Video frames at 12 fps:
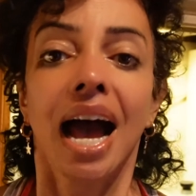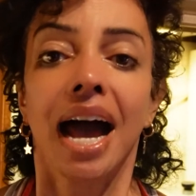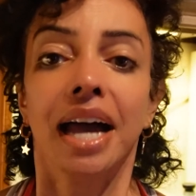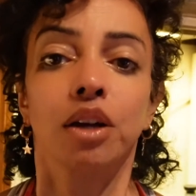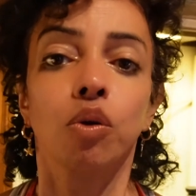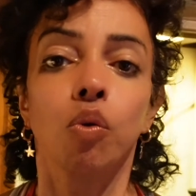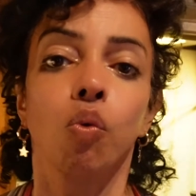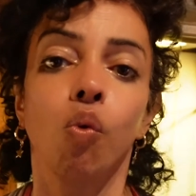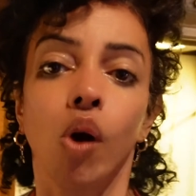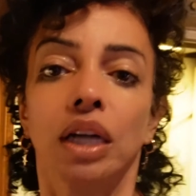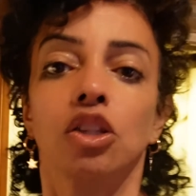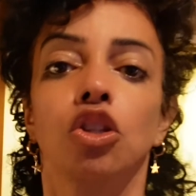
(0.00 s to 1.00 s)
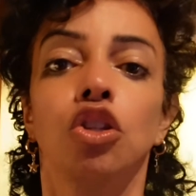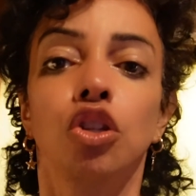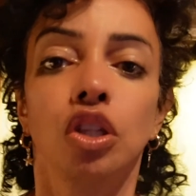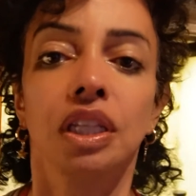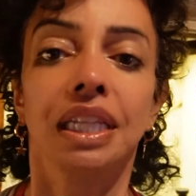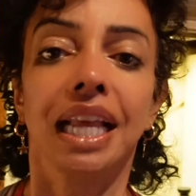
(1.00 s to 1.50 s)
I don't want
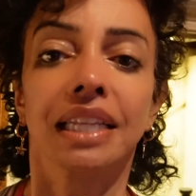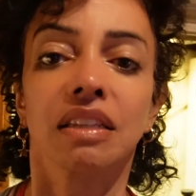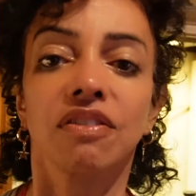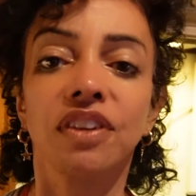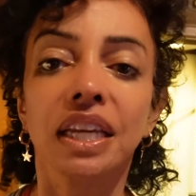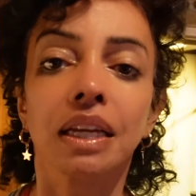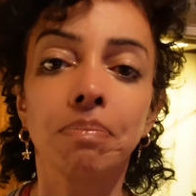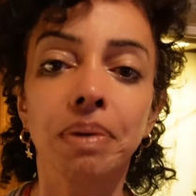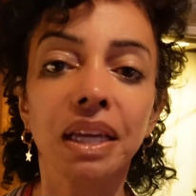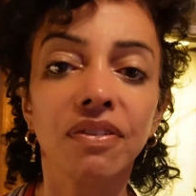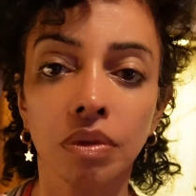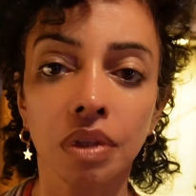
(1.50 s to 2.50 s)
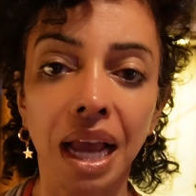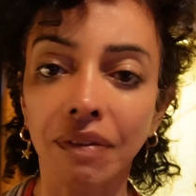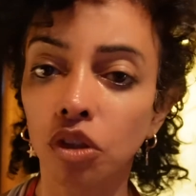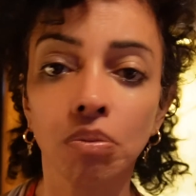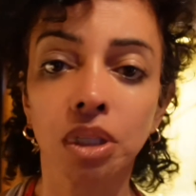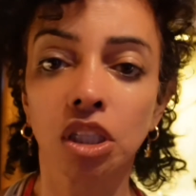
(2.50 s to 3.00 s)
to let the vegan beef have
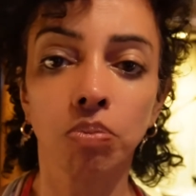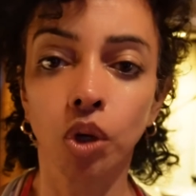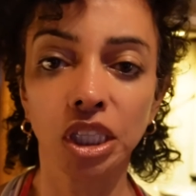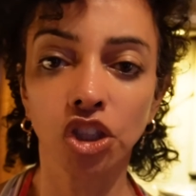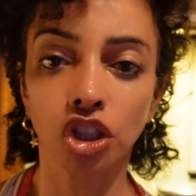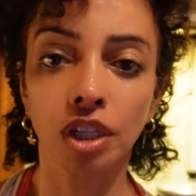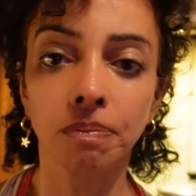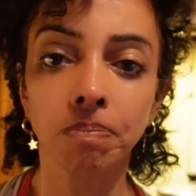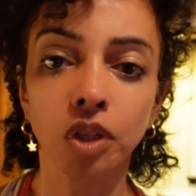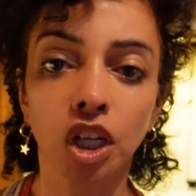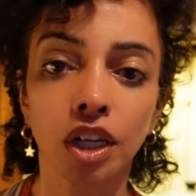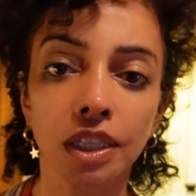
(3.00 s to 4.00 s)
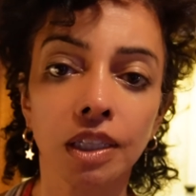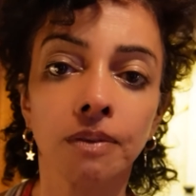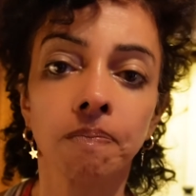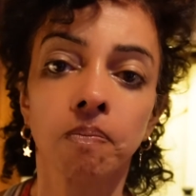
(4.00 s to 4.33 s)
too much moisture, because